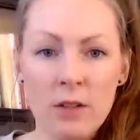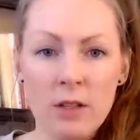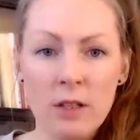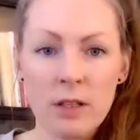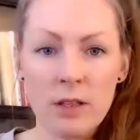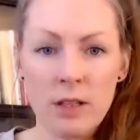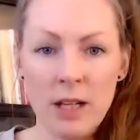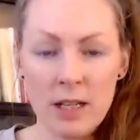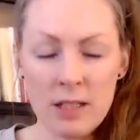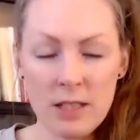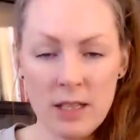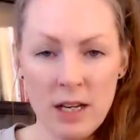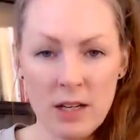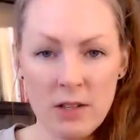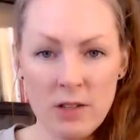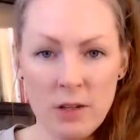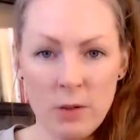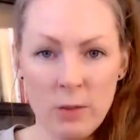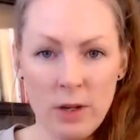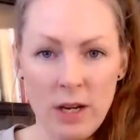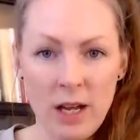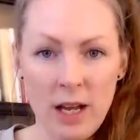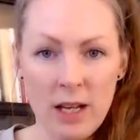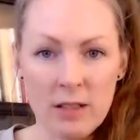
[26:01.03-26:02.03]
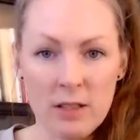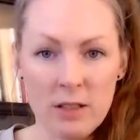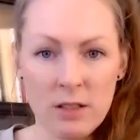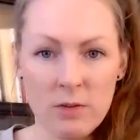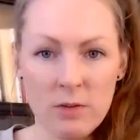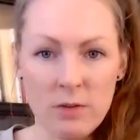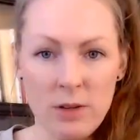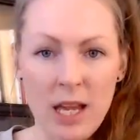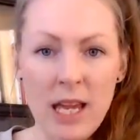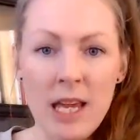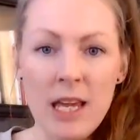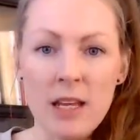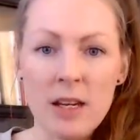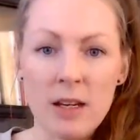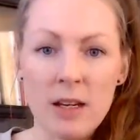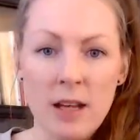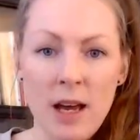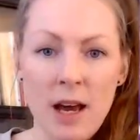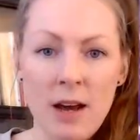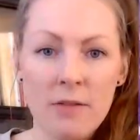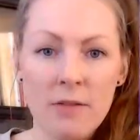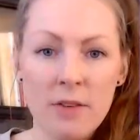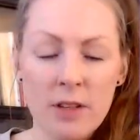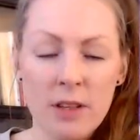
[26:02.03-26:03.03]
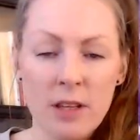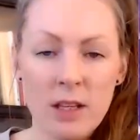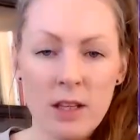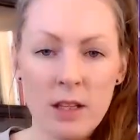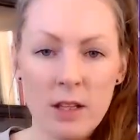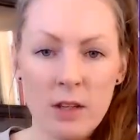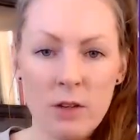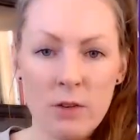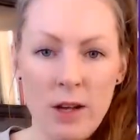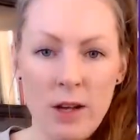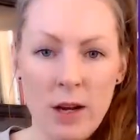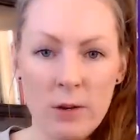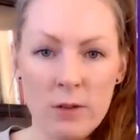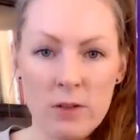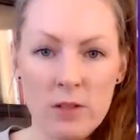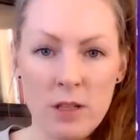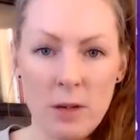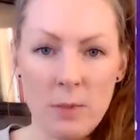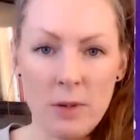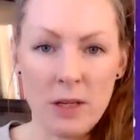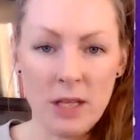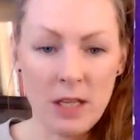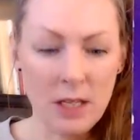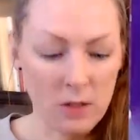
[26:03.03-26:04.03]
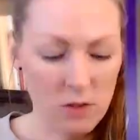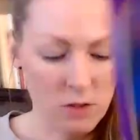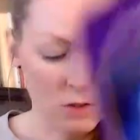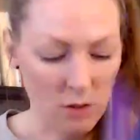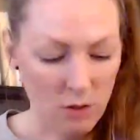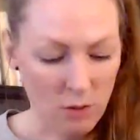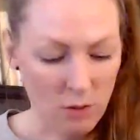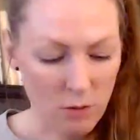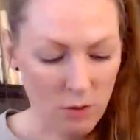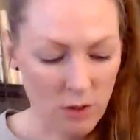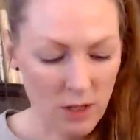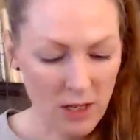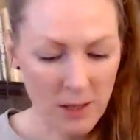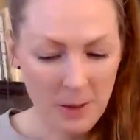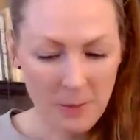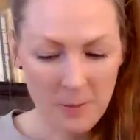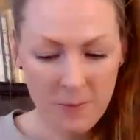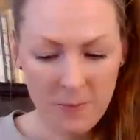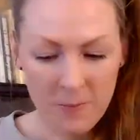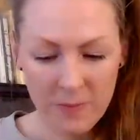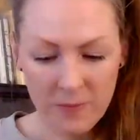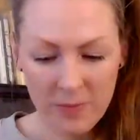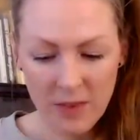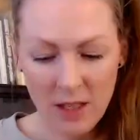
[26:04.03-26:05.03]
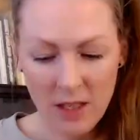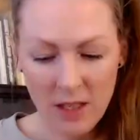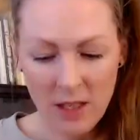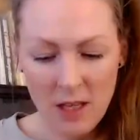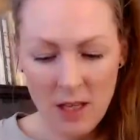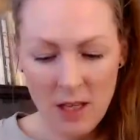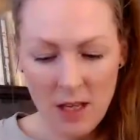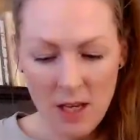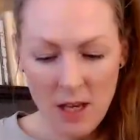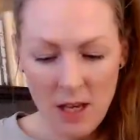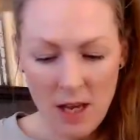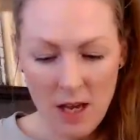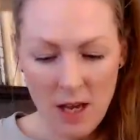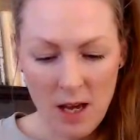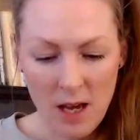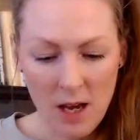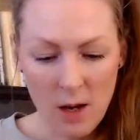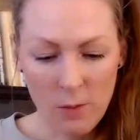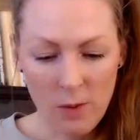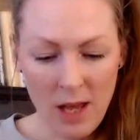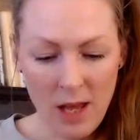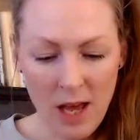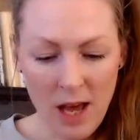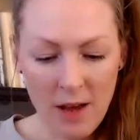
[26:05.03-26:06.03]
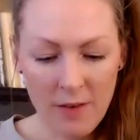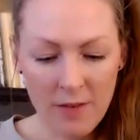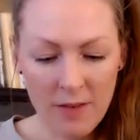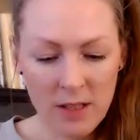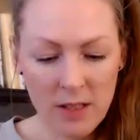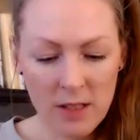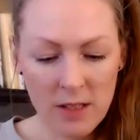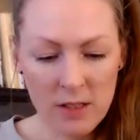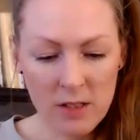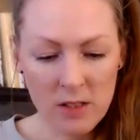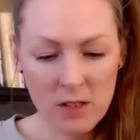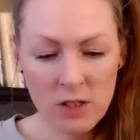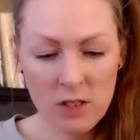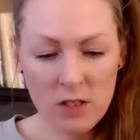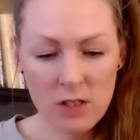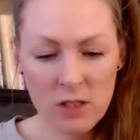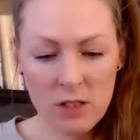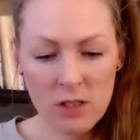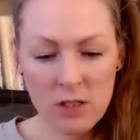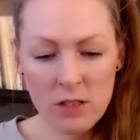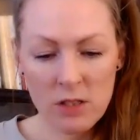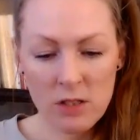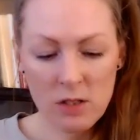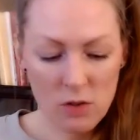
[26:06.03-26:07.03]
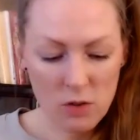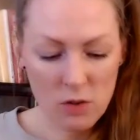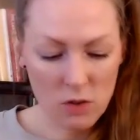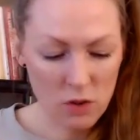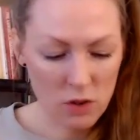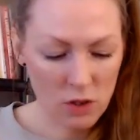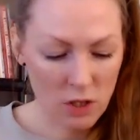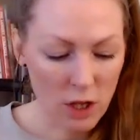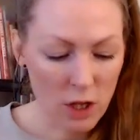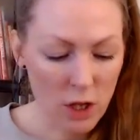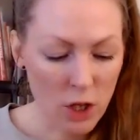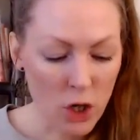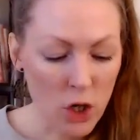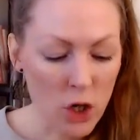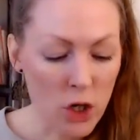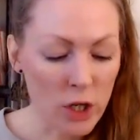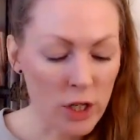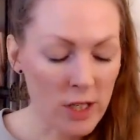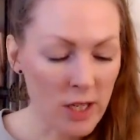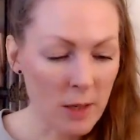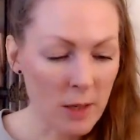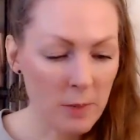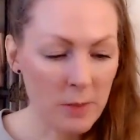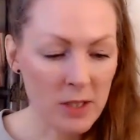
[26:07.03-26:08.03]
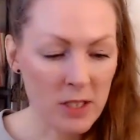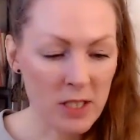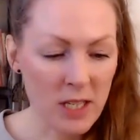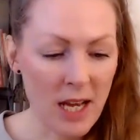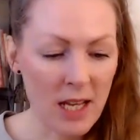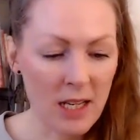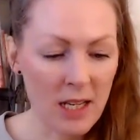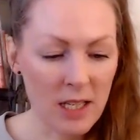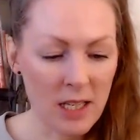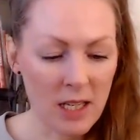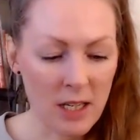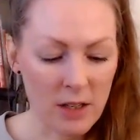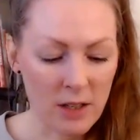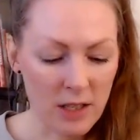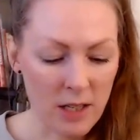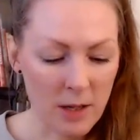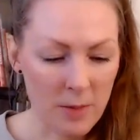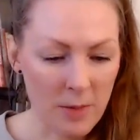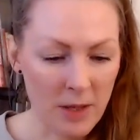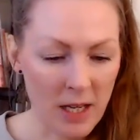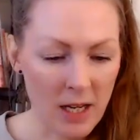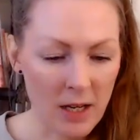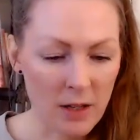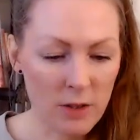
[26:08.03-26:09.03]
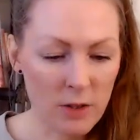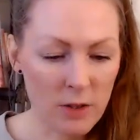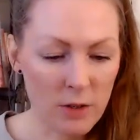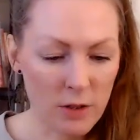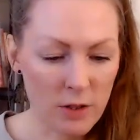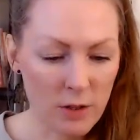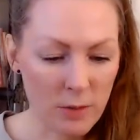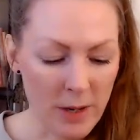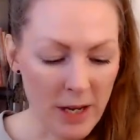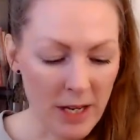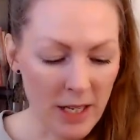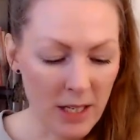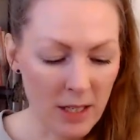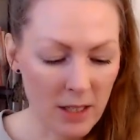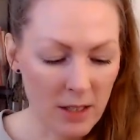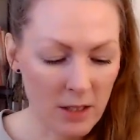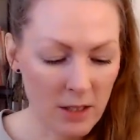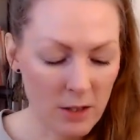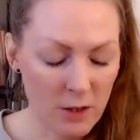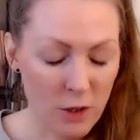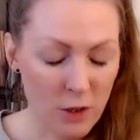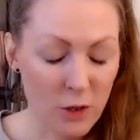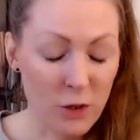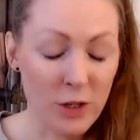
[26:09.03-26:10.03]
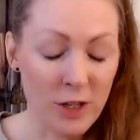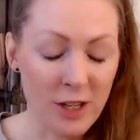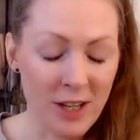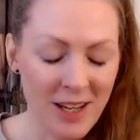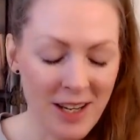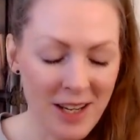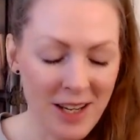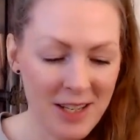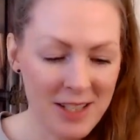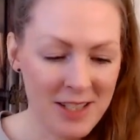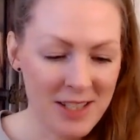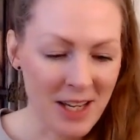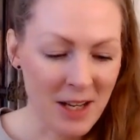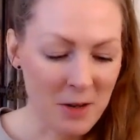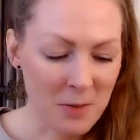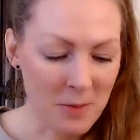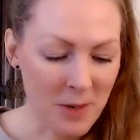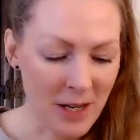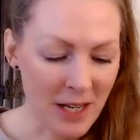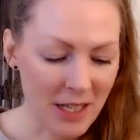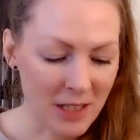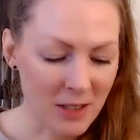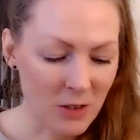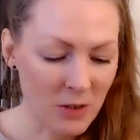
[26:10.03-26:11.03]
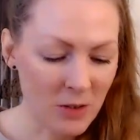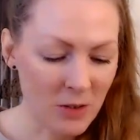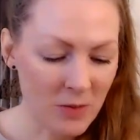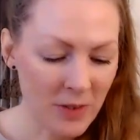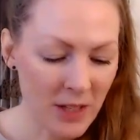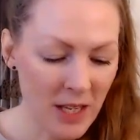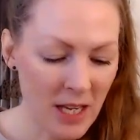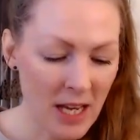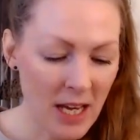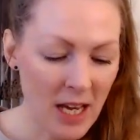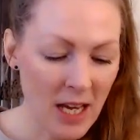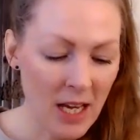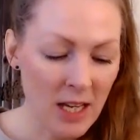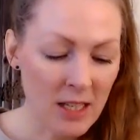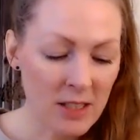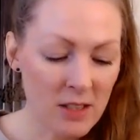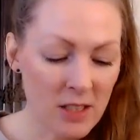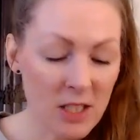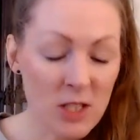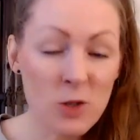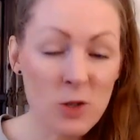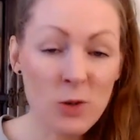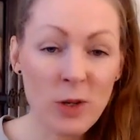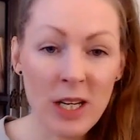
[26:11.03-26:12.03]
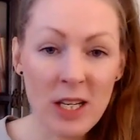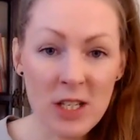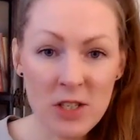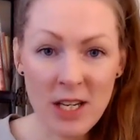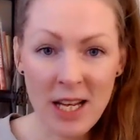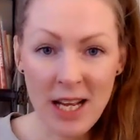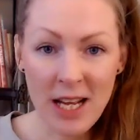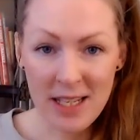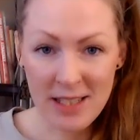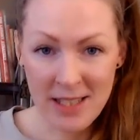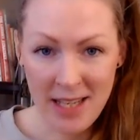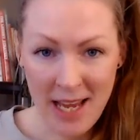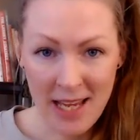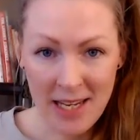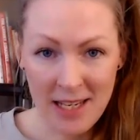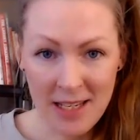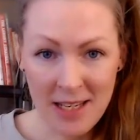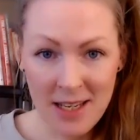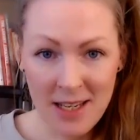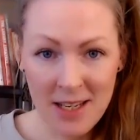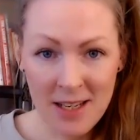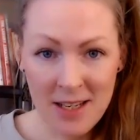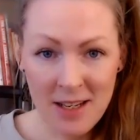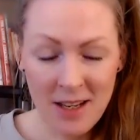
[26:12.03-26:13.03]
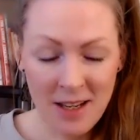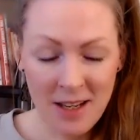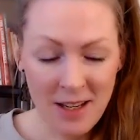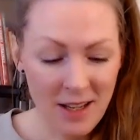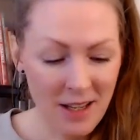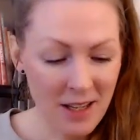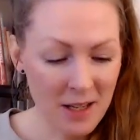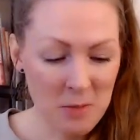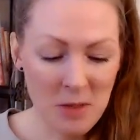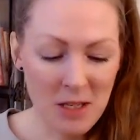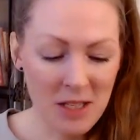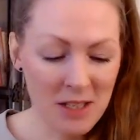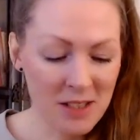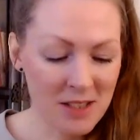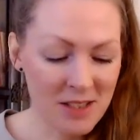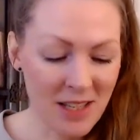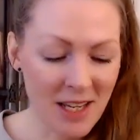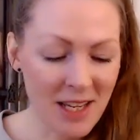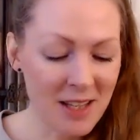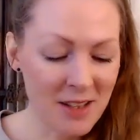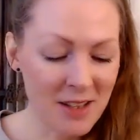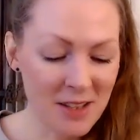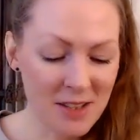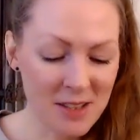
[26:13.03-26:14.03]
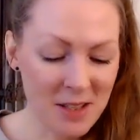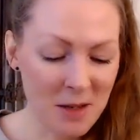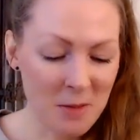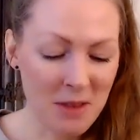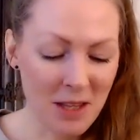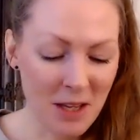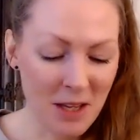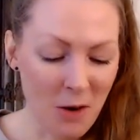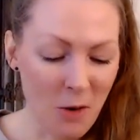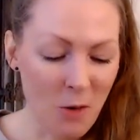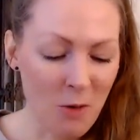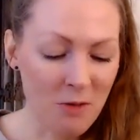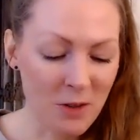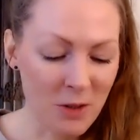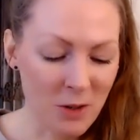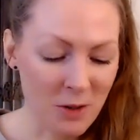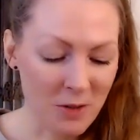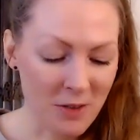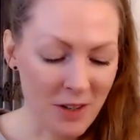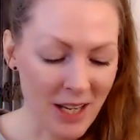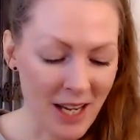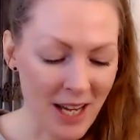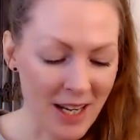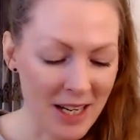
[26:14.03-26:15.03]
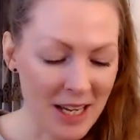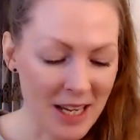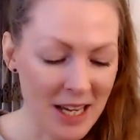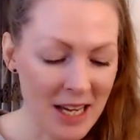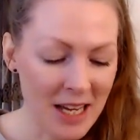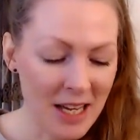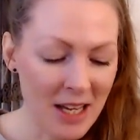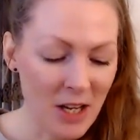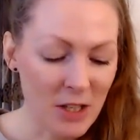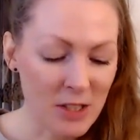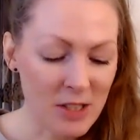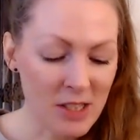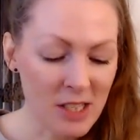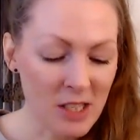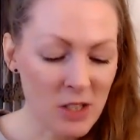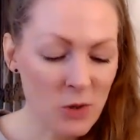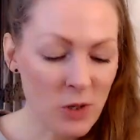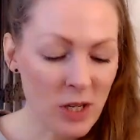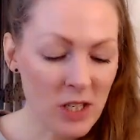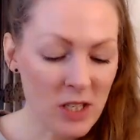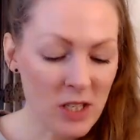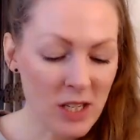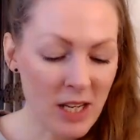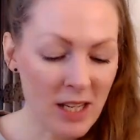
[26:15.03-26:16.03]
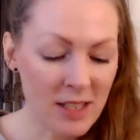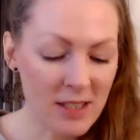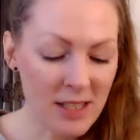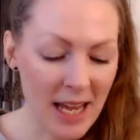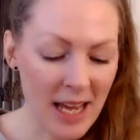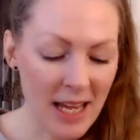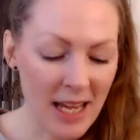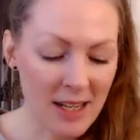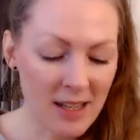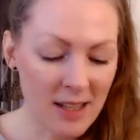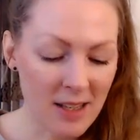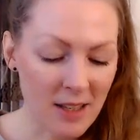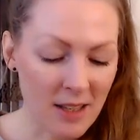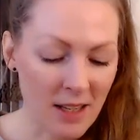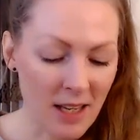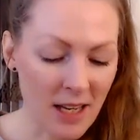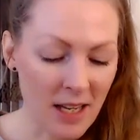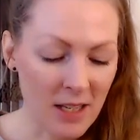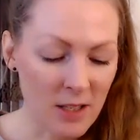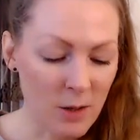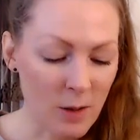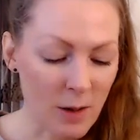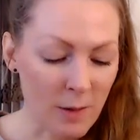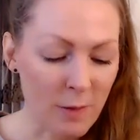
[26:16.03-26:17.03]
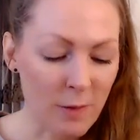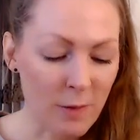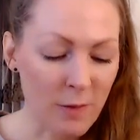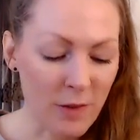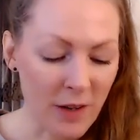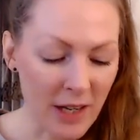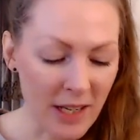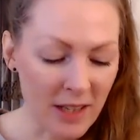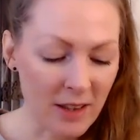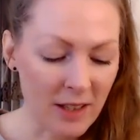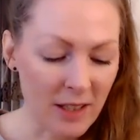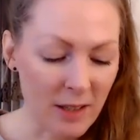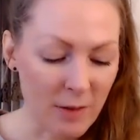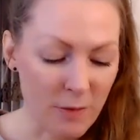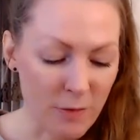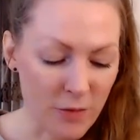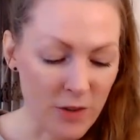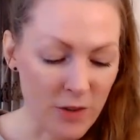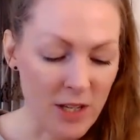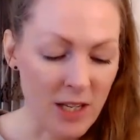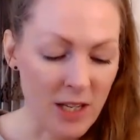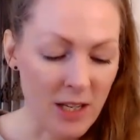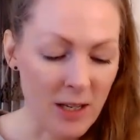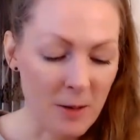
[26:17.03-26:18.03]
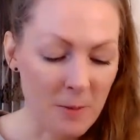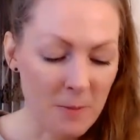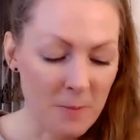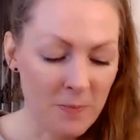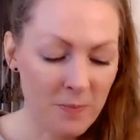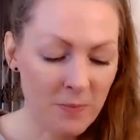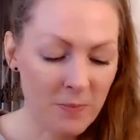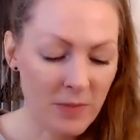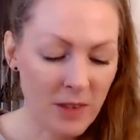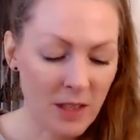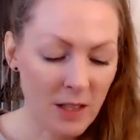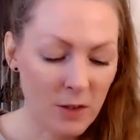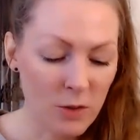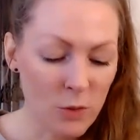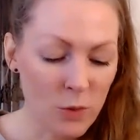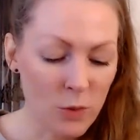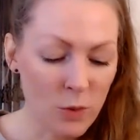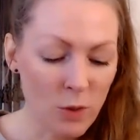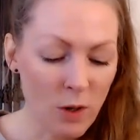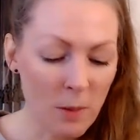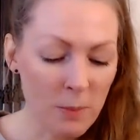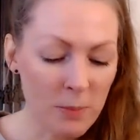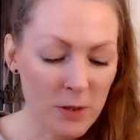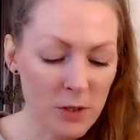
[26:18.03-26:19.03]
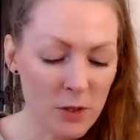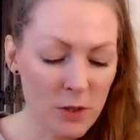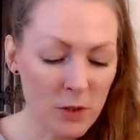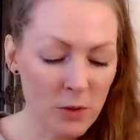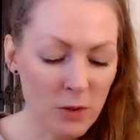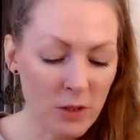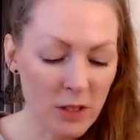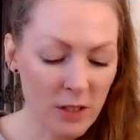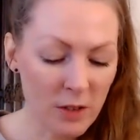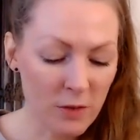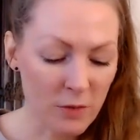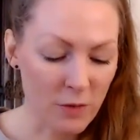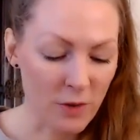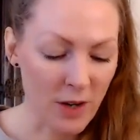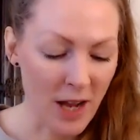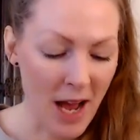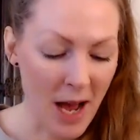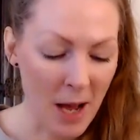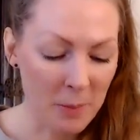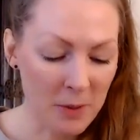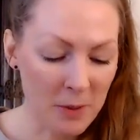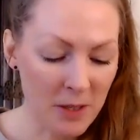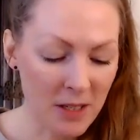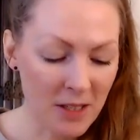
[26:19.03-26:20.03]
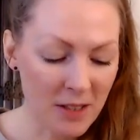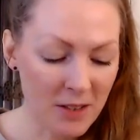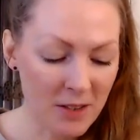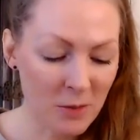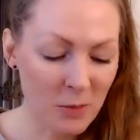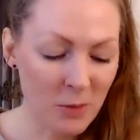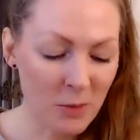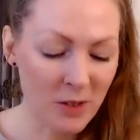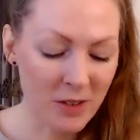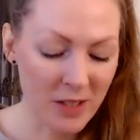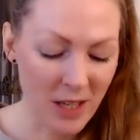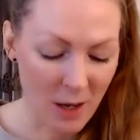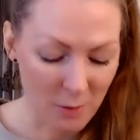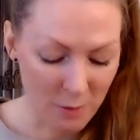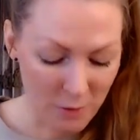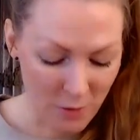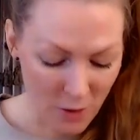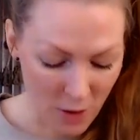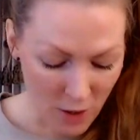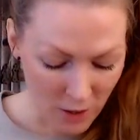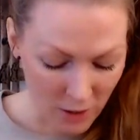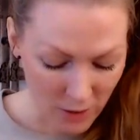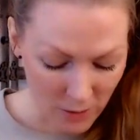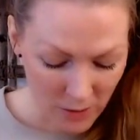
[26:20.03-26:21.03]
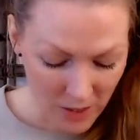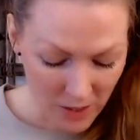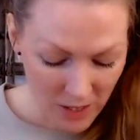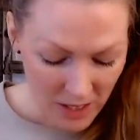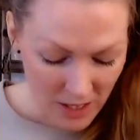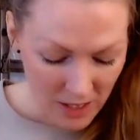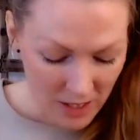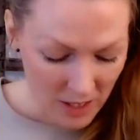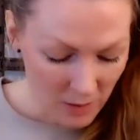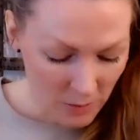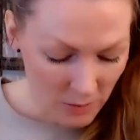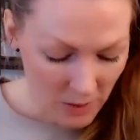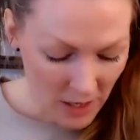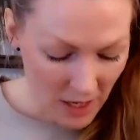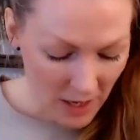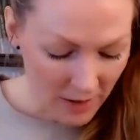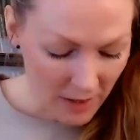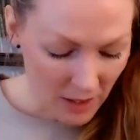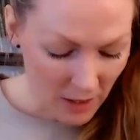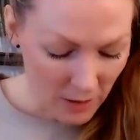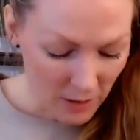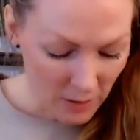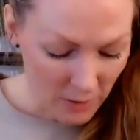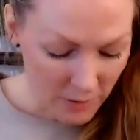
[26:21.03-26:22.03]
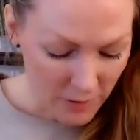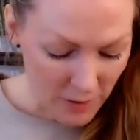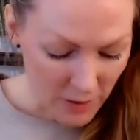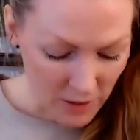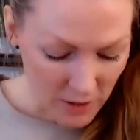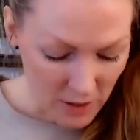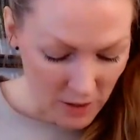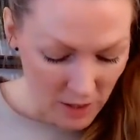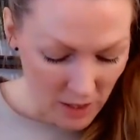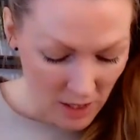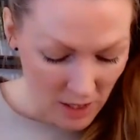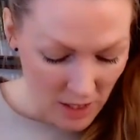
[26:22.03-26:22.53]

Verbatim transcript: That's actually what has created everything that you're now stepping into. We have a third, number 10 here coming out, ten of Michael. A situation has ended. I mean, it's saying the same thing over and over again. A situation has ended and you're finally free. New opportunities for happiness will now follow. Didn't we have that on the first?